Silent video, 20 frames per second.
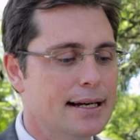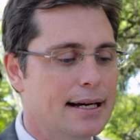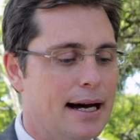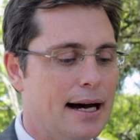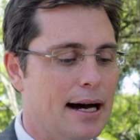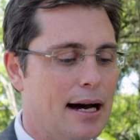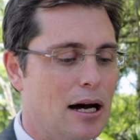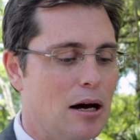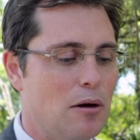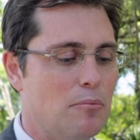
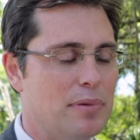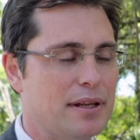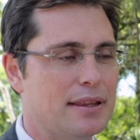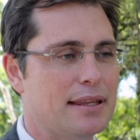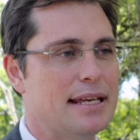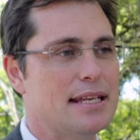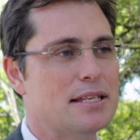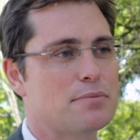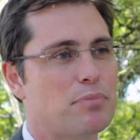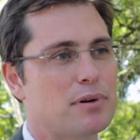but
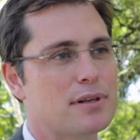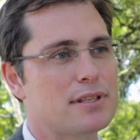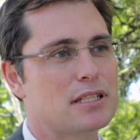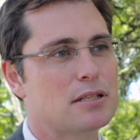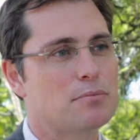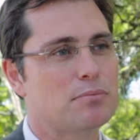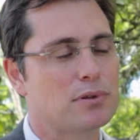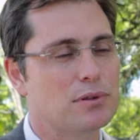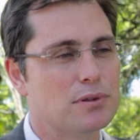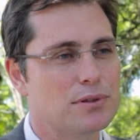these
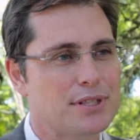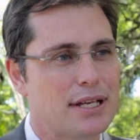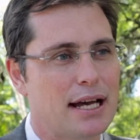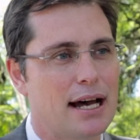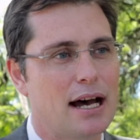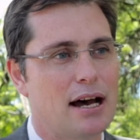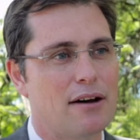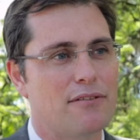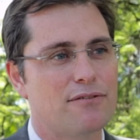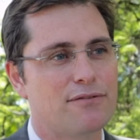principles
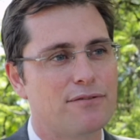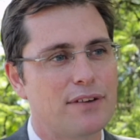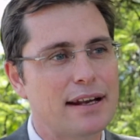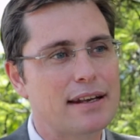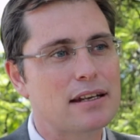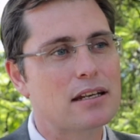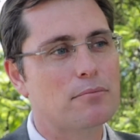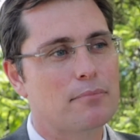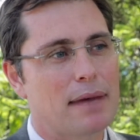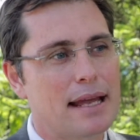are
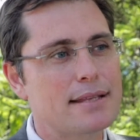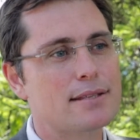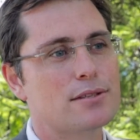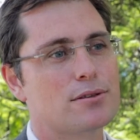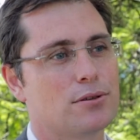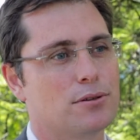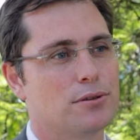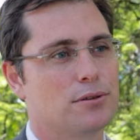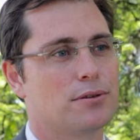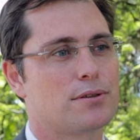
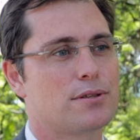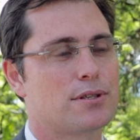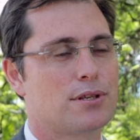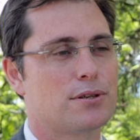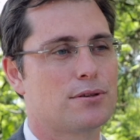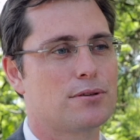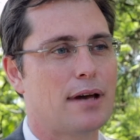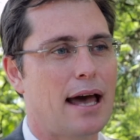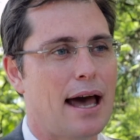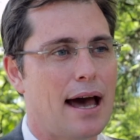fundamental
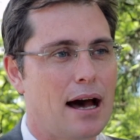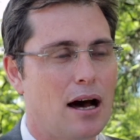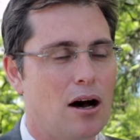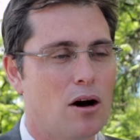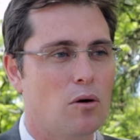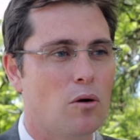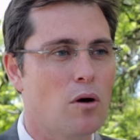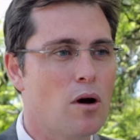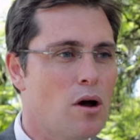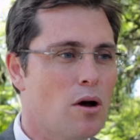to
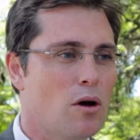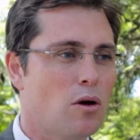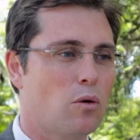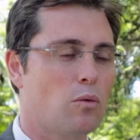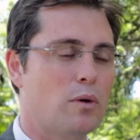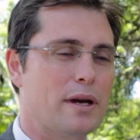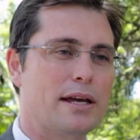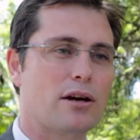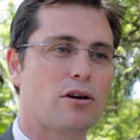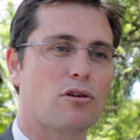how
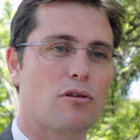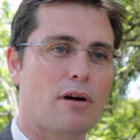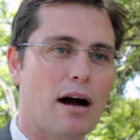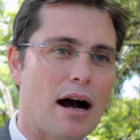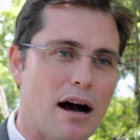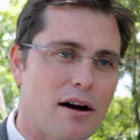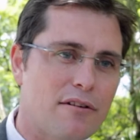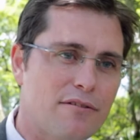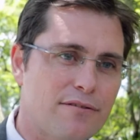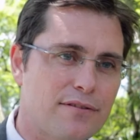we
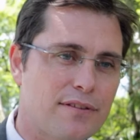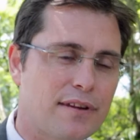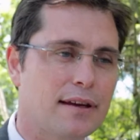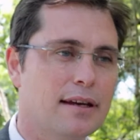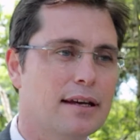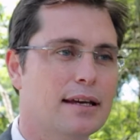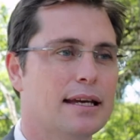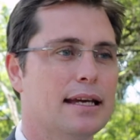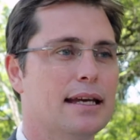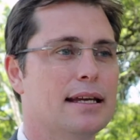craft
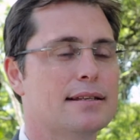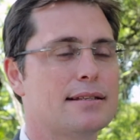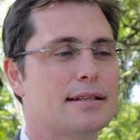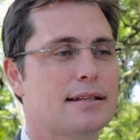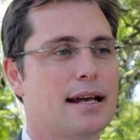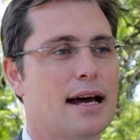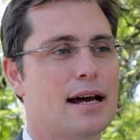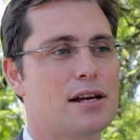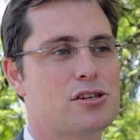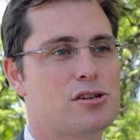
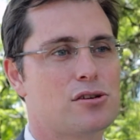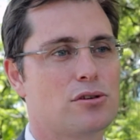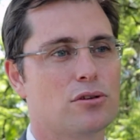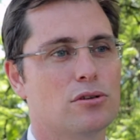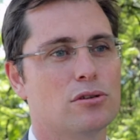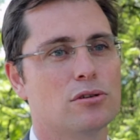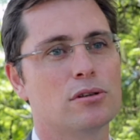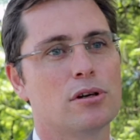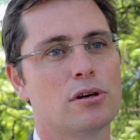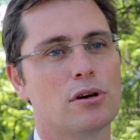
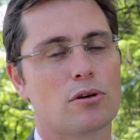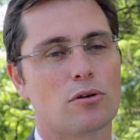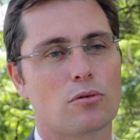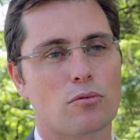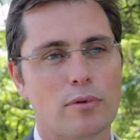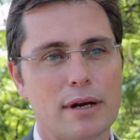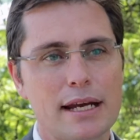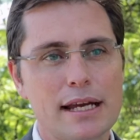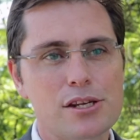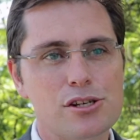international,
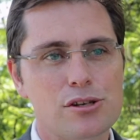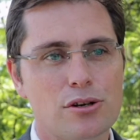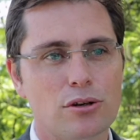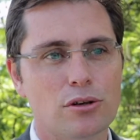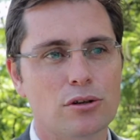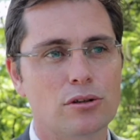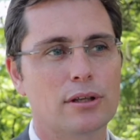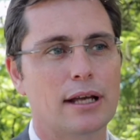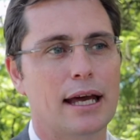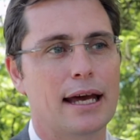
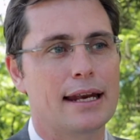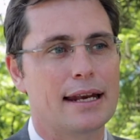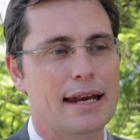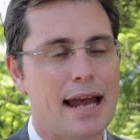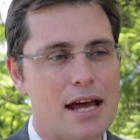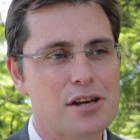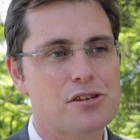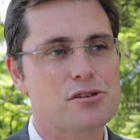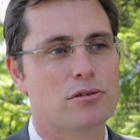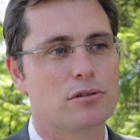regional and
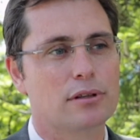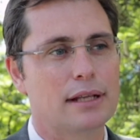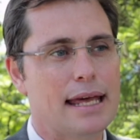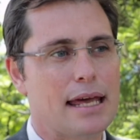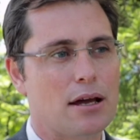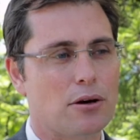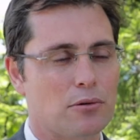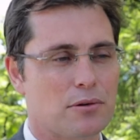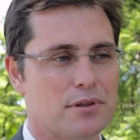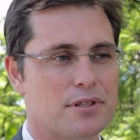national
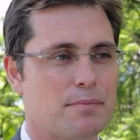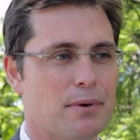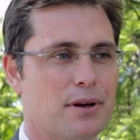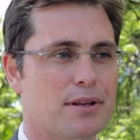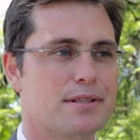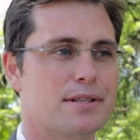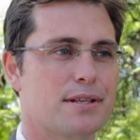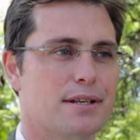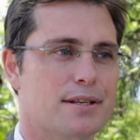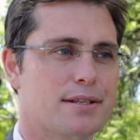legal
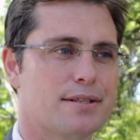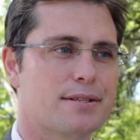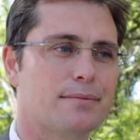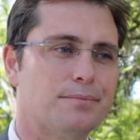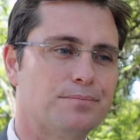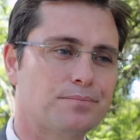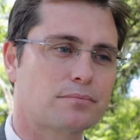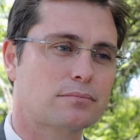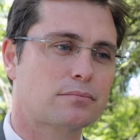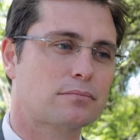responses
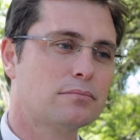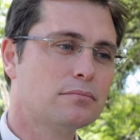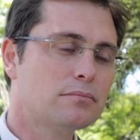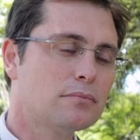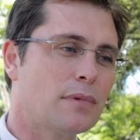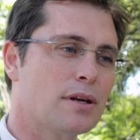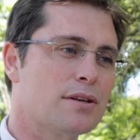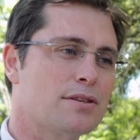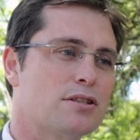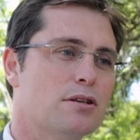
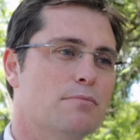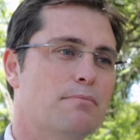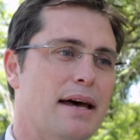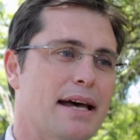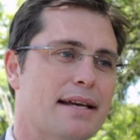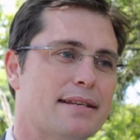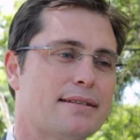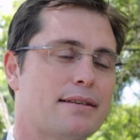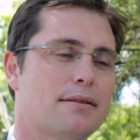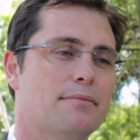to
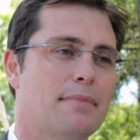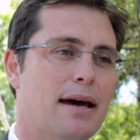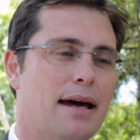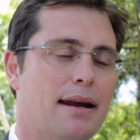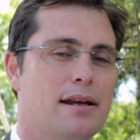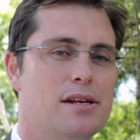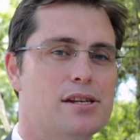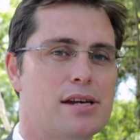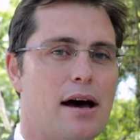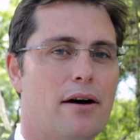best
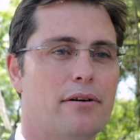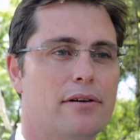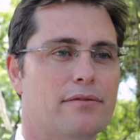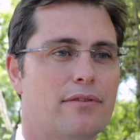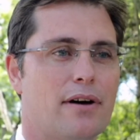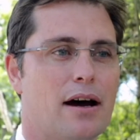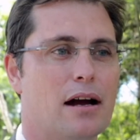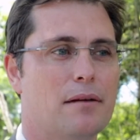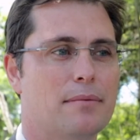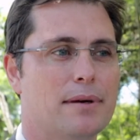manage our
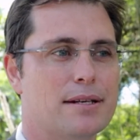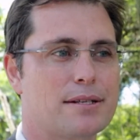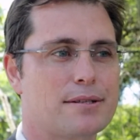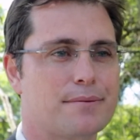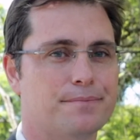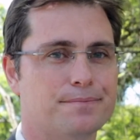environment.